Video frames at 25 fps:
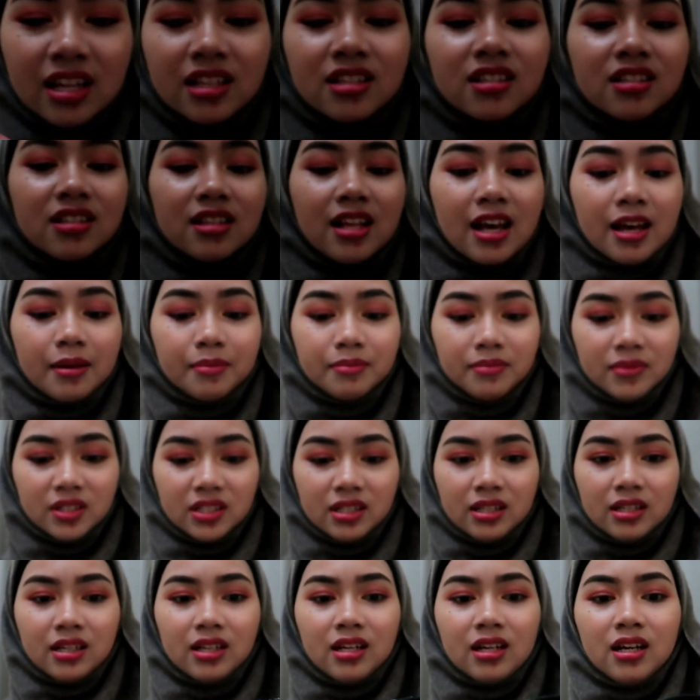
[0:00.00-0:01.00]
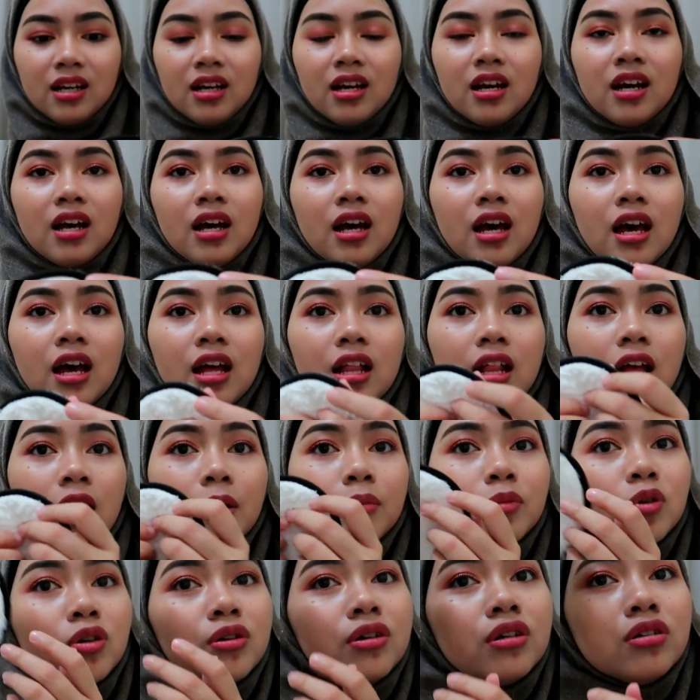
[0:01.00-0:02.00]
it's damped, and
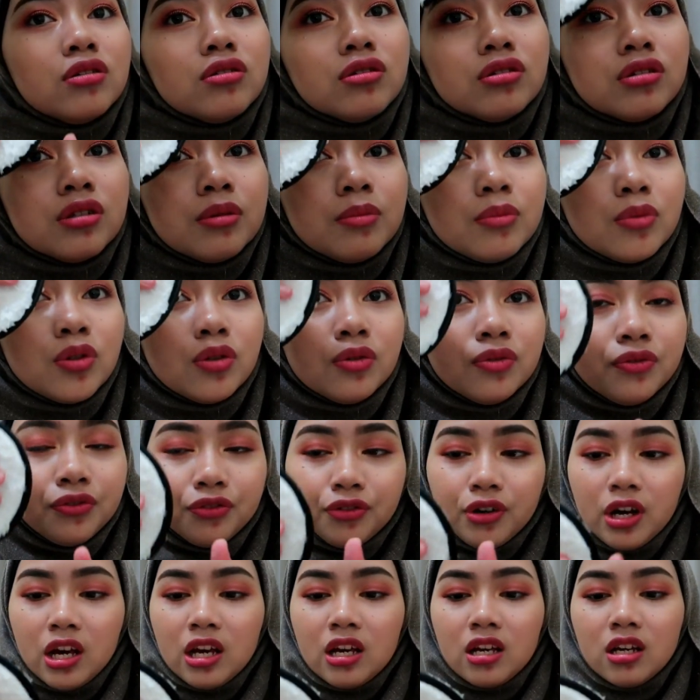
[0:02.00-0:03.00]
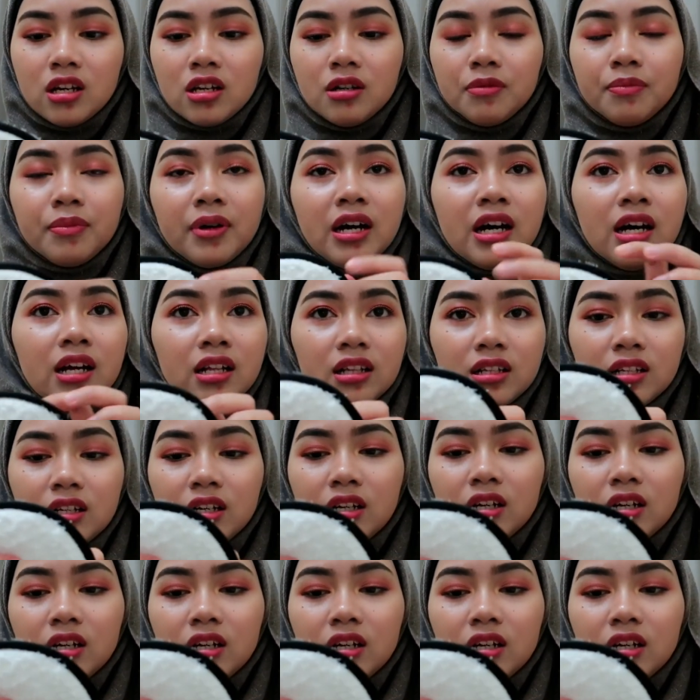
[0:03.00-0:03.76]
I'm going to remove right here, but